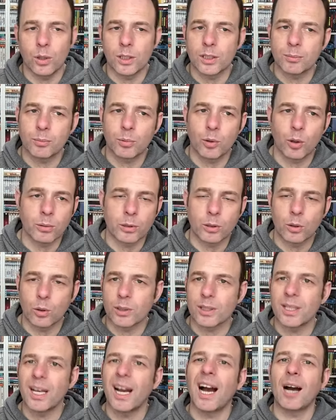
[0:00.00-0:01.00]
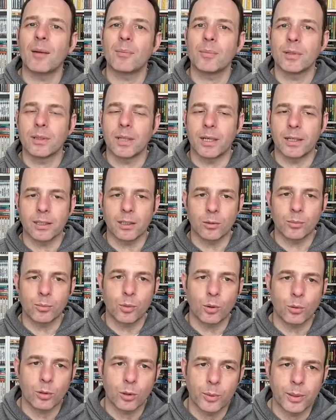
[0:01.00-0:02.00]
It's probably not going to happen, and I'll
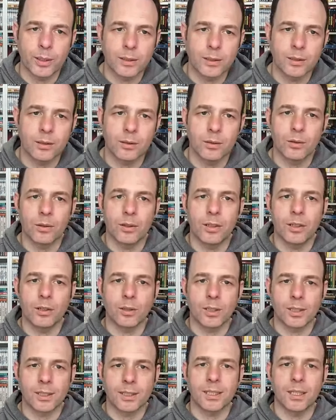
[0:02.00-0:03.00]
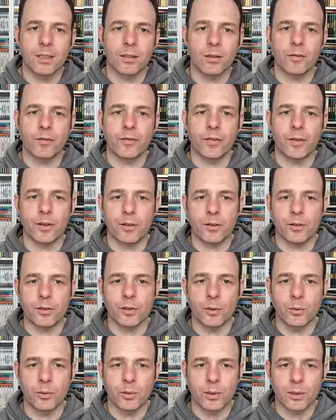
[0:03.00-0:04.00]
probably wait till they're on a sale further
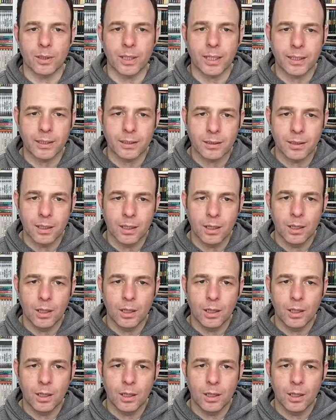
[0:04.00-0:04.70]
down the line.